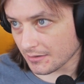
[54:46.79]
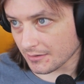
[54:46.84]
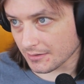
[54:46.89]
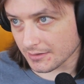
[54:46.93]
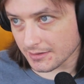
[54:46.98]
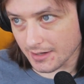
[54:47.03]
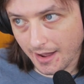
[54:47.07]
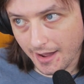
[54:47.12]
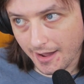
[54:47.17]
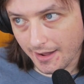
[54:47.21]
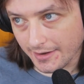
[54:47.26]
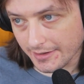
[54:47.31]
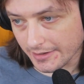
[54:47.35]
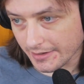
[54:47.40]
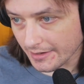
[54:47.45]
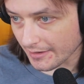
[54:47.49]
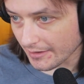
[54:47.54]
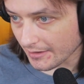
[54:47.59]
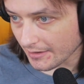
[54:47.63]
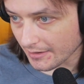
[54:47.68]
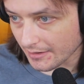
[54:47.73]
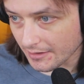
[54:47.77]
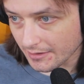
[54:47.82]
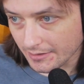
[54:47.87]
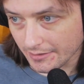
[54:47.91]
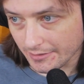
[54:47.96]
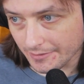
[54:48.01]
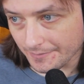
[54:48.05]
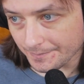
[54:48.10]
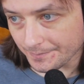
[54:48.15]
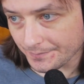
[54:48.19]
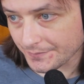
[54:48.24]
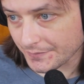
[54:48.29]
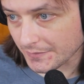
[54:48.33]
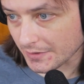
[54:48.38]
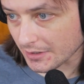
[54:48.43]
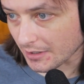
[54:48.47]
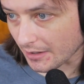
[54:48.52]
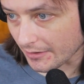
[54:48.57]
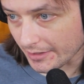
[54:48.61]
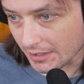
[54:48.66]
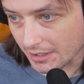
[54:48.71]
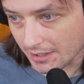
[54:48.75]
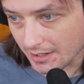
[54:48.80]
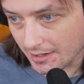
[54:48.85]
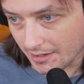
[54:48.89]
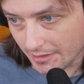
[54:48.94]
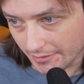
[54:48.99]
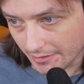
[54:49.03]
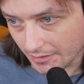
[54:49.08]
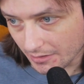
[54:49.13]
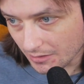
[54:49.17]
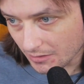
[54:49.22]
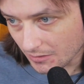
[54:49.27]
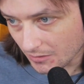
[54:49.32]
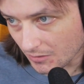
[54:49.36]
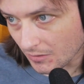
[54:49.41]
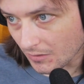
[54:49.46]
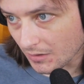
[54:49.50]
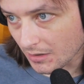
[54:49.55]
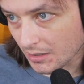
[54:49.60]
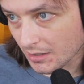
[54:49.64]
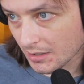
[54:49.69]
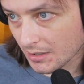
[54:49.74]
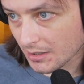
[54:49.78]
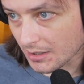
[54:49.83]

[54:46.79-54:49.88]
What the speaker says: Nadia. Kari Kano,